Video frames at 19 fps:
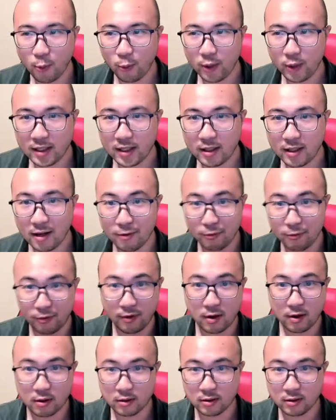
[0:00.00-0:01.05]
we
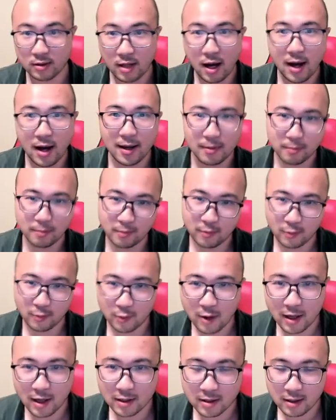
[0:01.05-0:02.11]
convert time,
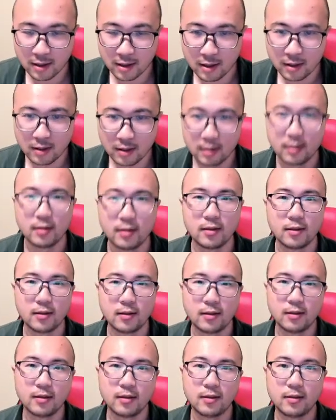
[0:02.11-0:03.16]
right?
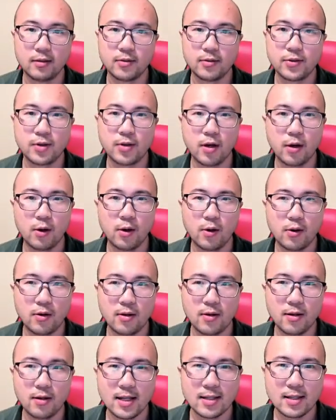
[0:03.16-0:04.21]
So
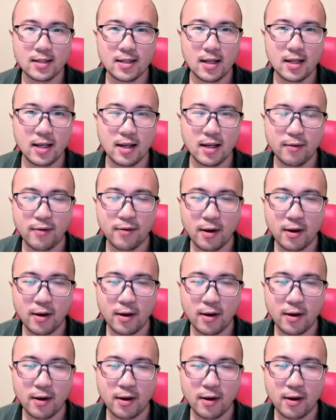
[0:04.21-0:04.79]
let's say if I